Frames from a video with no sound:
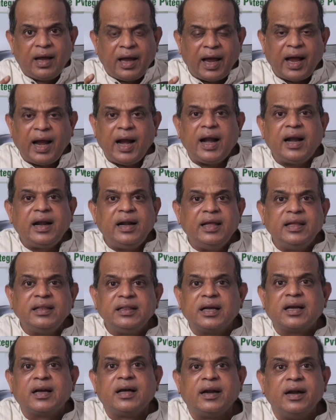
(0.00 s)
handling
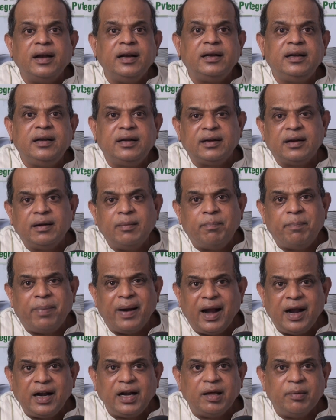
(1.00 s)
the current
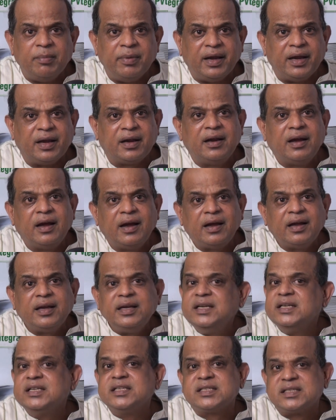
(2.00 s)
pandemic,
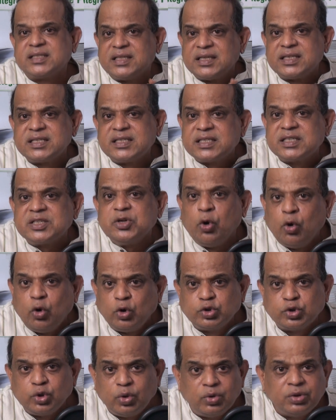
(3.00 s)
is this
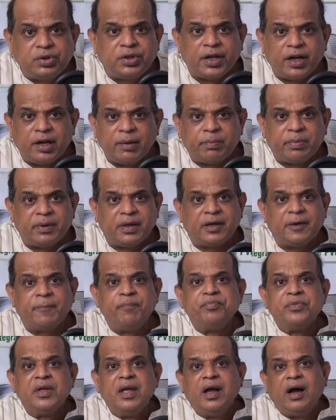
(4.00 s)
ozone therapy.
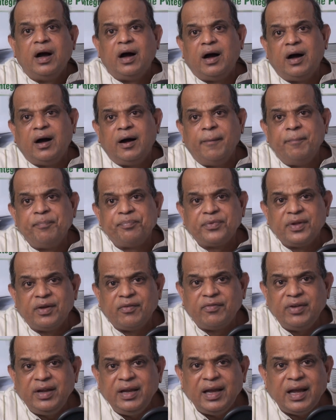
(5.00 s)

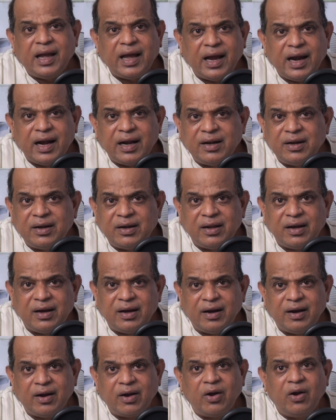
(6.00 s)
We had
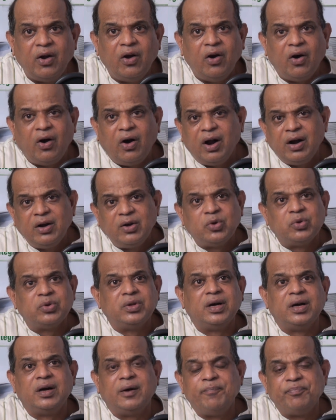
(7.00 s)
gone to
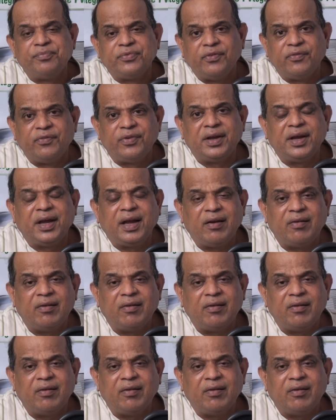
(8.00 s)
the we